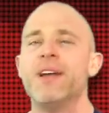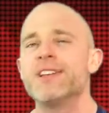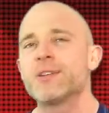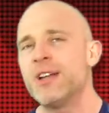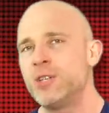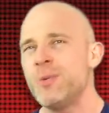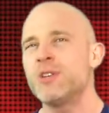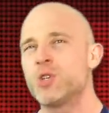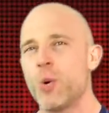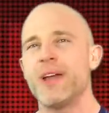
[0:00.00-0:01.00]
So I do
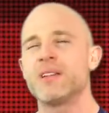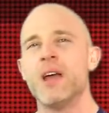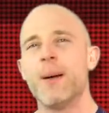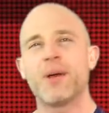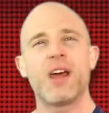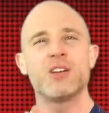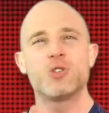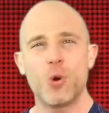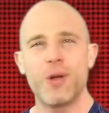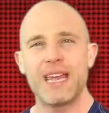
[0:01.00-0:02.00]
enjoy it, but I
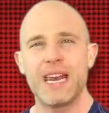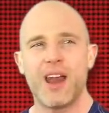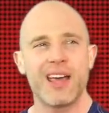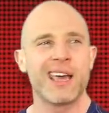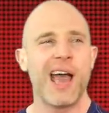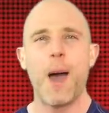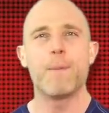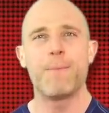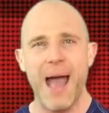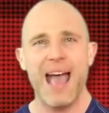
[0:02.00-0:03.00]
enjoy it in like a
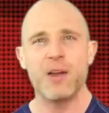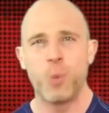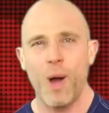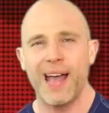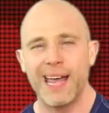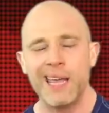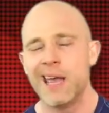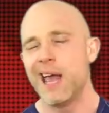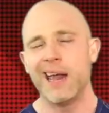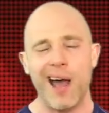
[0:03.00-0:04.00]
bad way,
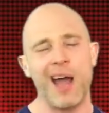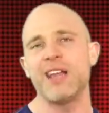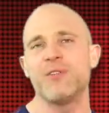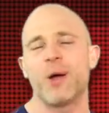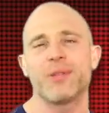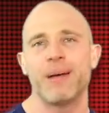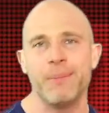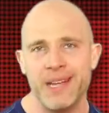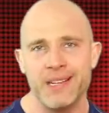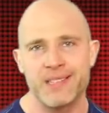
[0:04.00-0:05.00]
and I don't even know what that
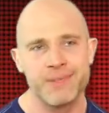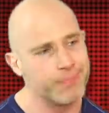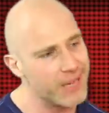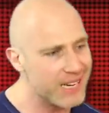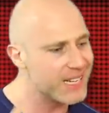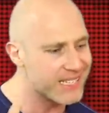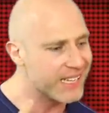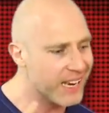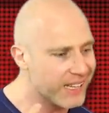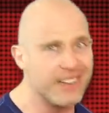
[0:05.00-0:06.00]
means, but it's
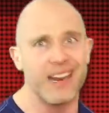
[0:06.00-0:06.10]
getting it